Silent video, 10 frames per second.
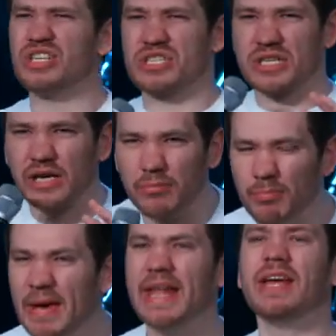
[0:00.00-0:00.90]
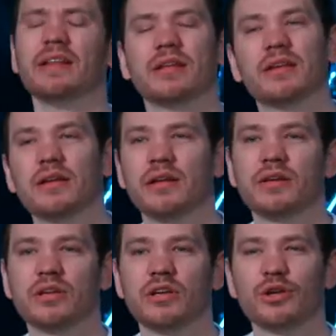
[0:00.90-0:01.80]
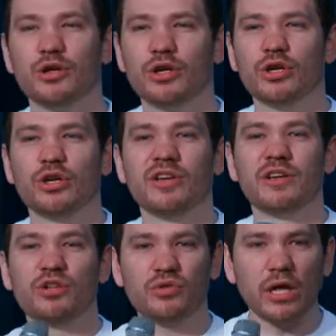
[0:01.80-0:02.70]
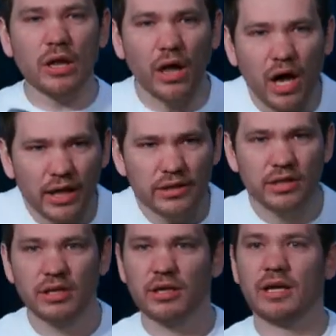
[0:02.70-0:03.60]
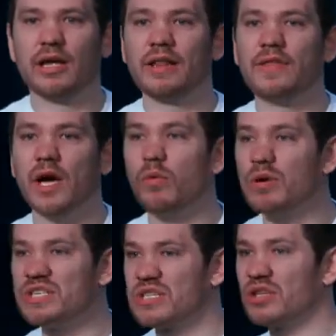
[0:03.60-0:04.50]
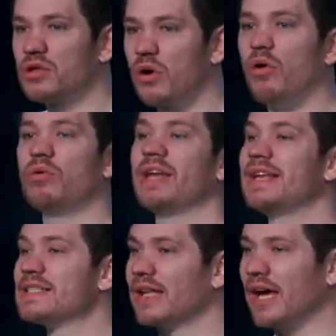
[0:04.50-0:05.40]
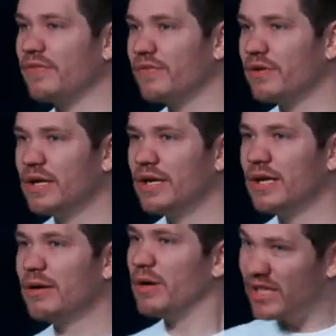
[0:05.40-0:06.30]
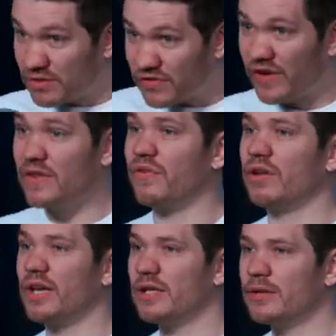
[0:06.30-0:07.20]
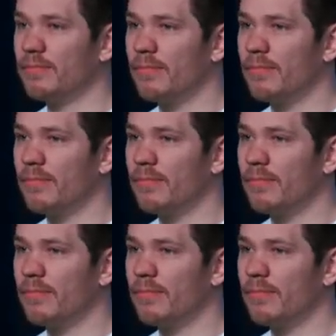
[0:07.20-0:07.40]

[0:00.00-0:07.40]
Just committed to the lot that was thrown in his life. But he was faithful in it.